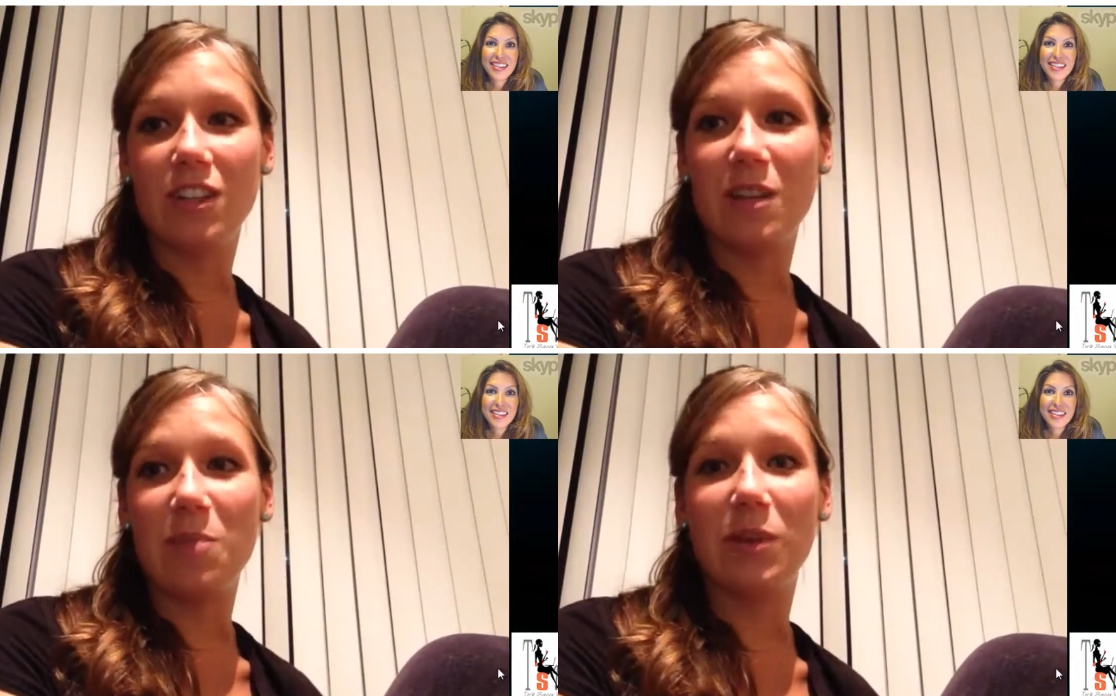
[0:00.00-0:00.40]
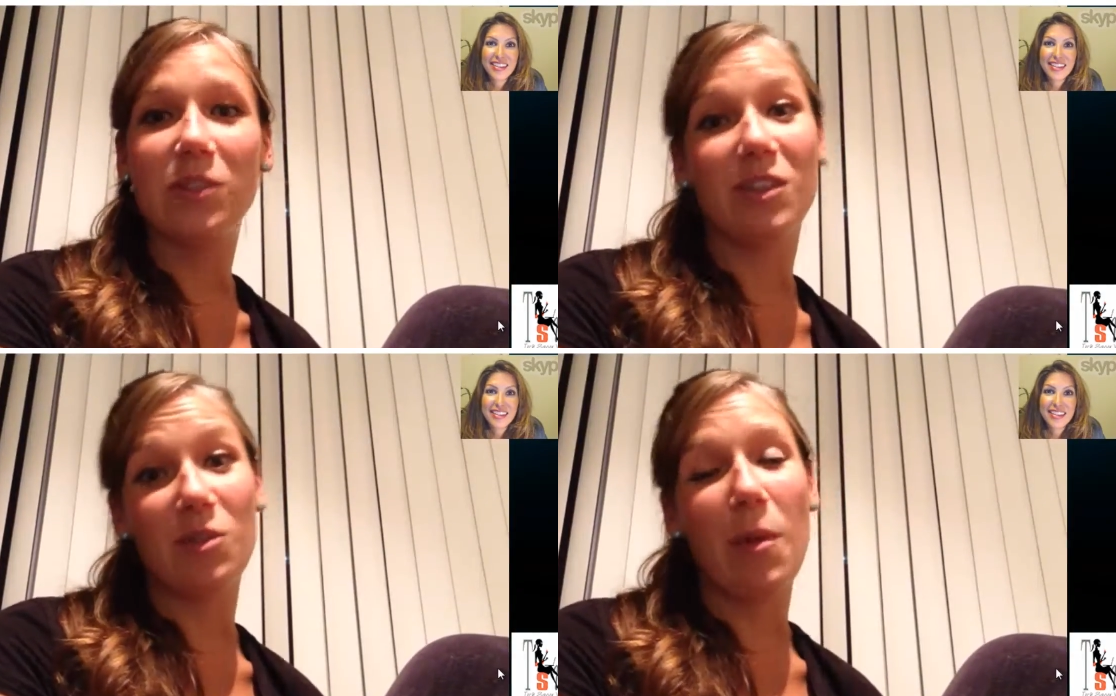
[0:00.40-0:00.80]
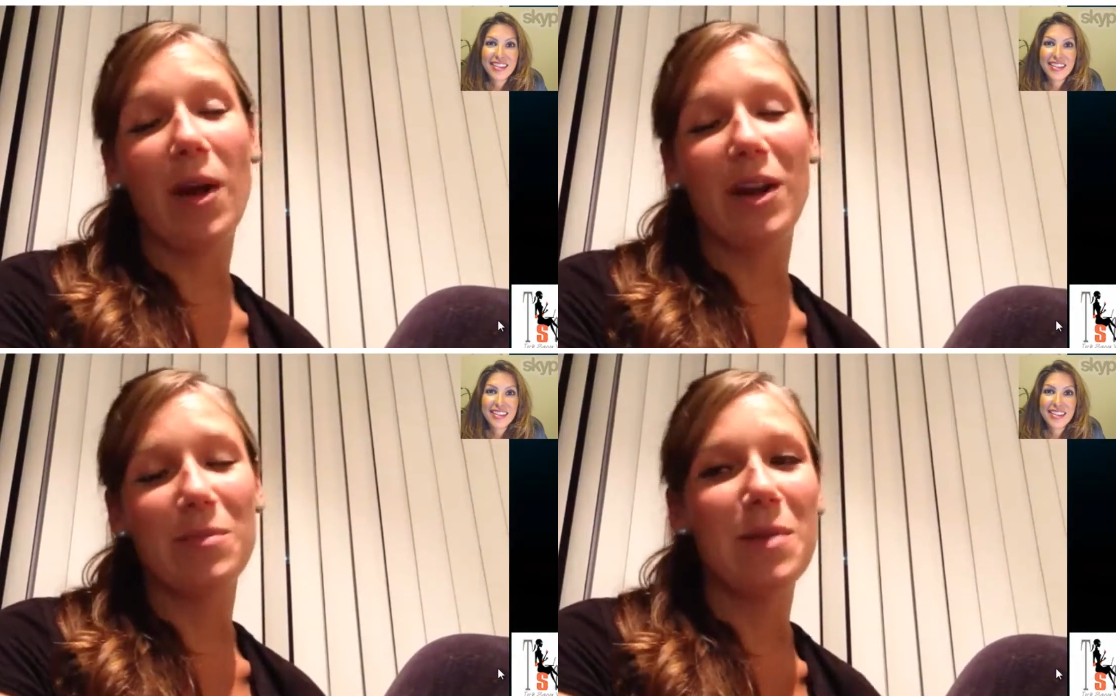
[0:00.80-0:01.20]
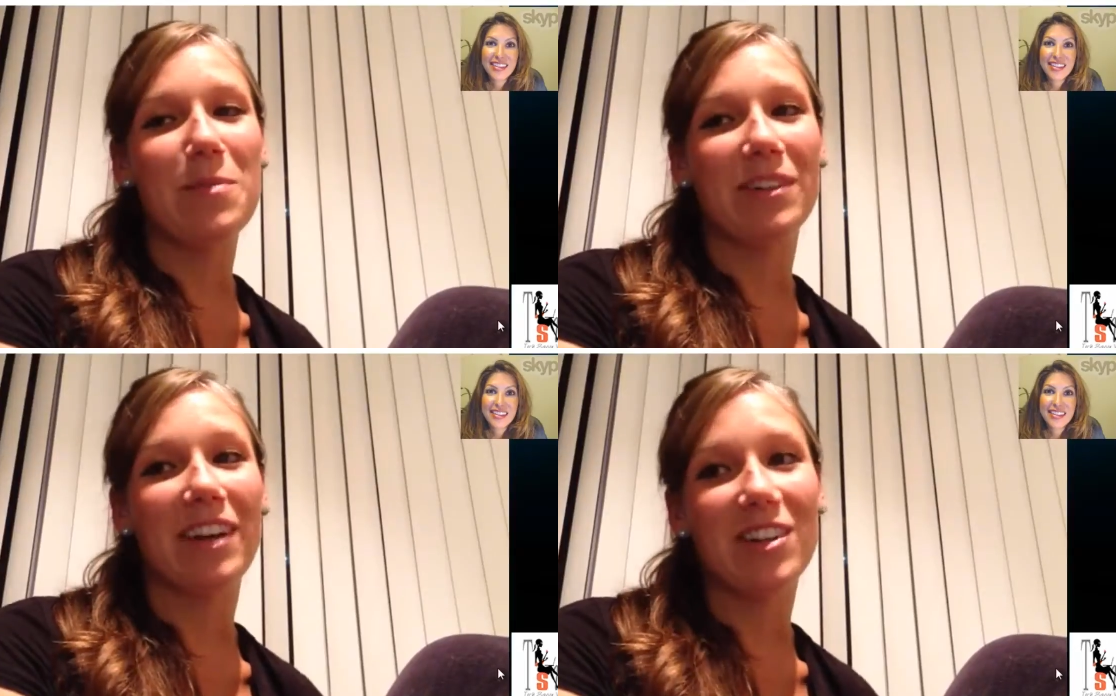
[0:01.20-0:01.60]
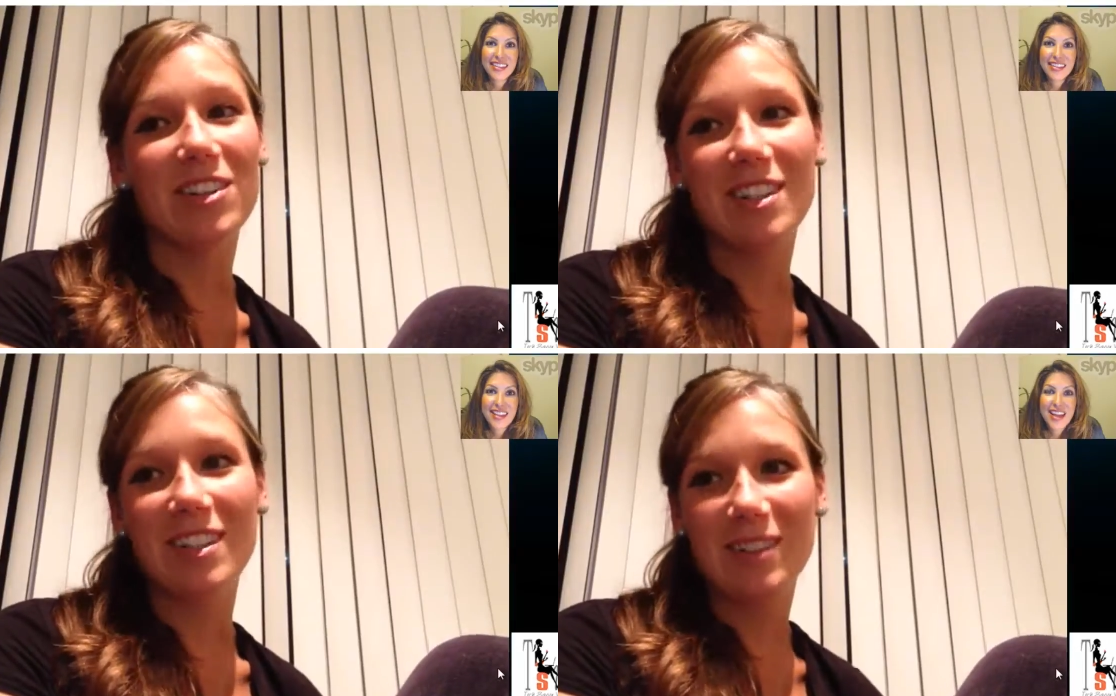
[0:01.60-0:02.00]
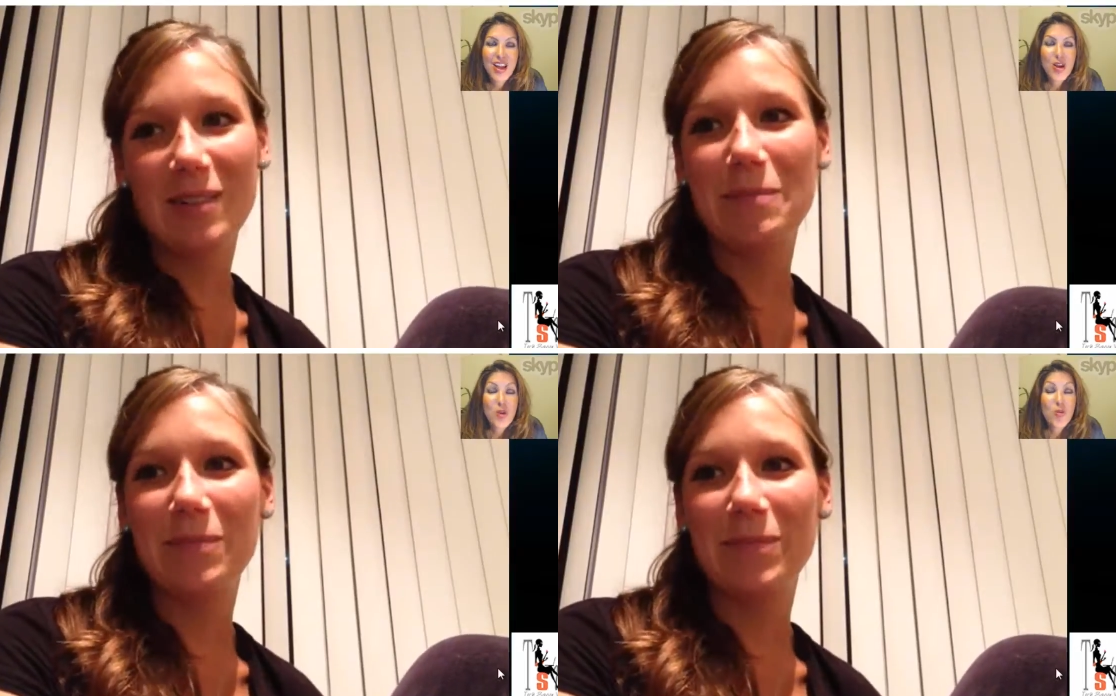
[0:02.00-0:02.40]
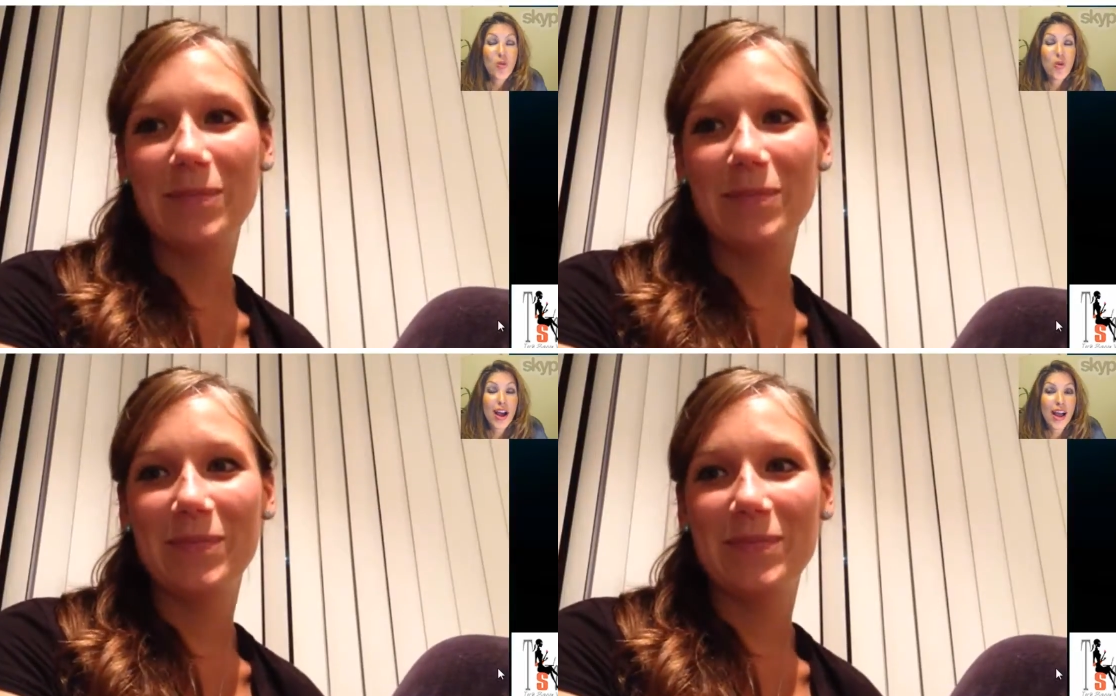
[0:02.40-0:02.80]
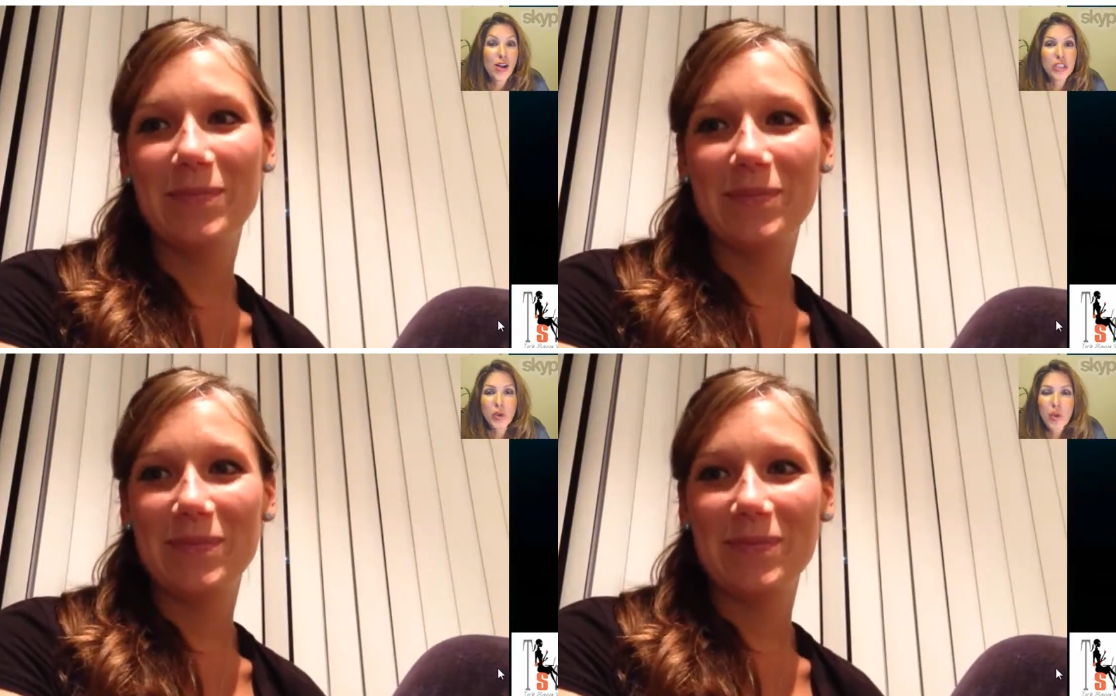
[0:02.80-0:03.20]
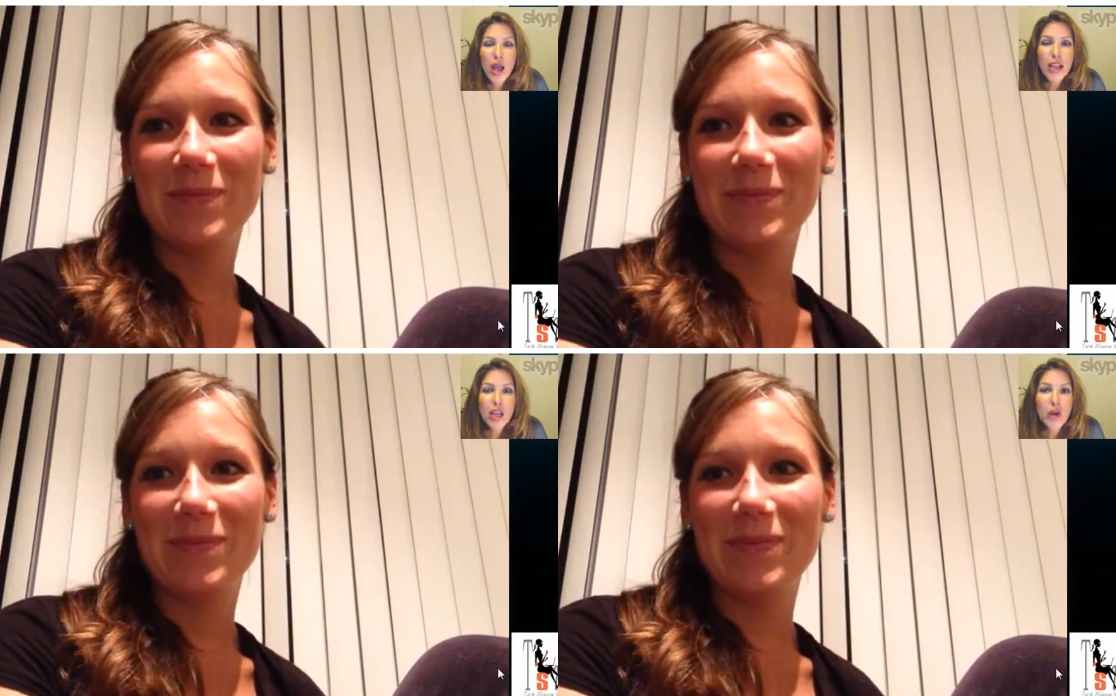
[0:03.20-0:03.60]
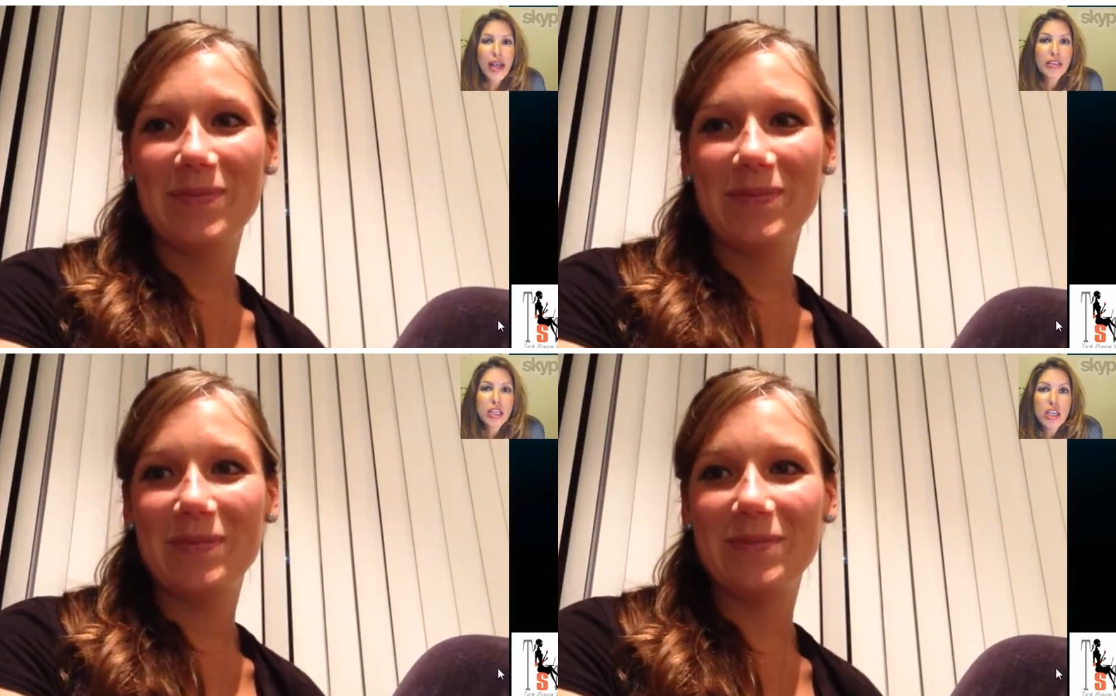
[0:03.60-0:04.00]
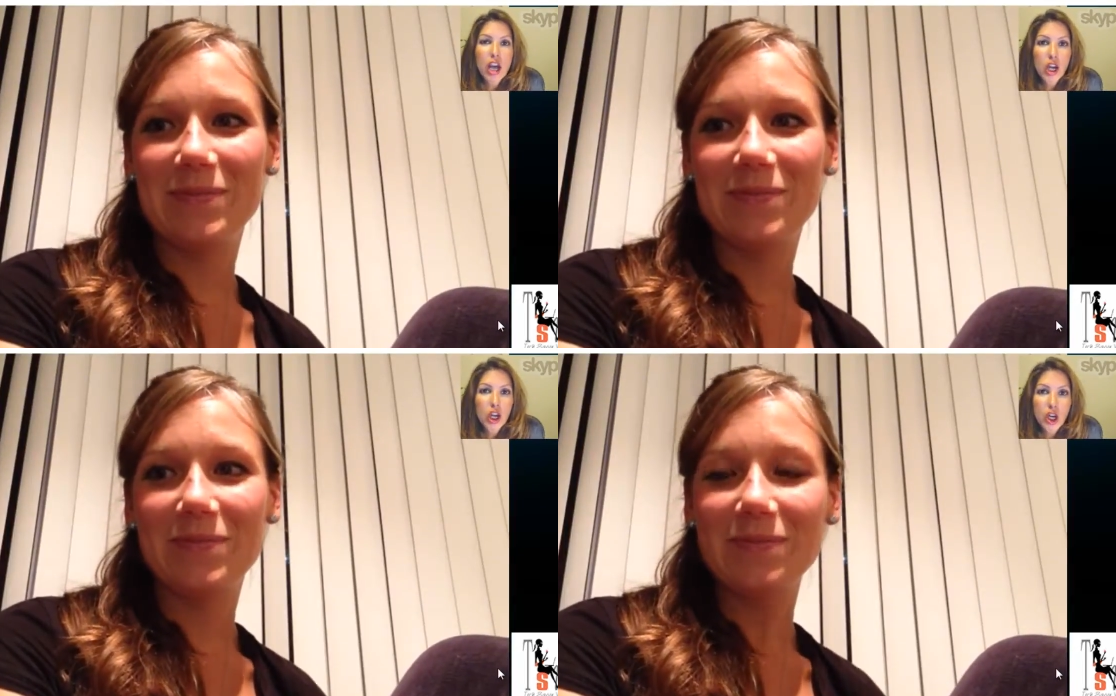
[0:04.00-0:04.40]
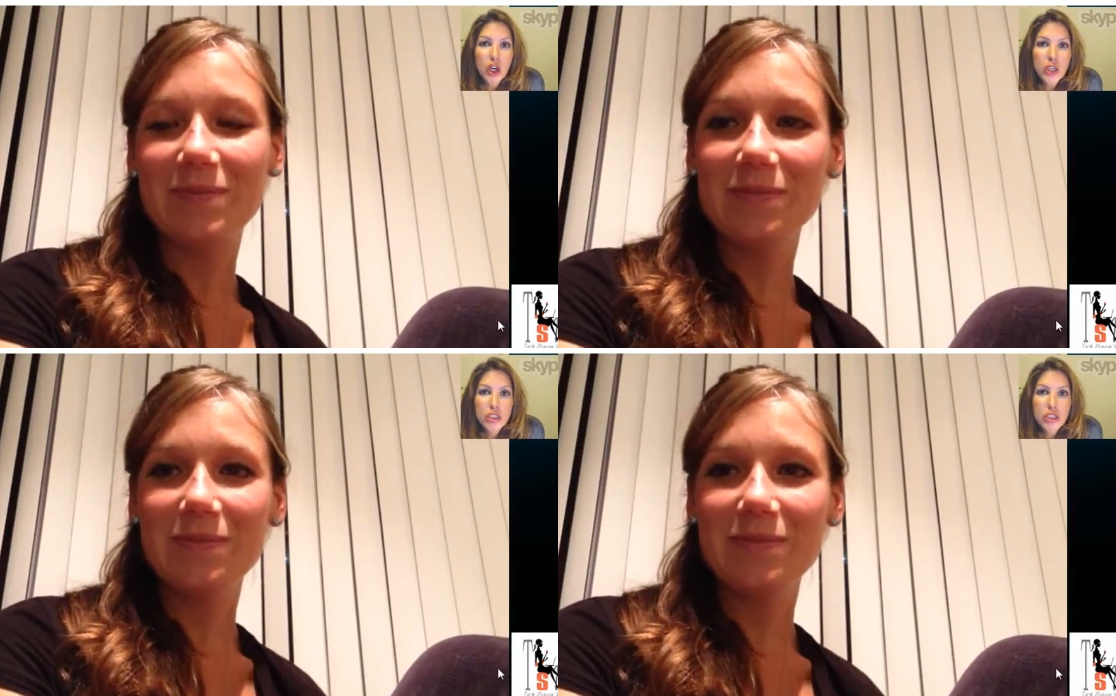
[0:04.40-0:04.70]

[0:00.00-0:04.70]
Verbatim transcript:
Speaker 1: building robotic manipulators.
Speaker 2: Wow. So, you know, as a young girl,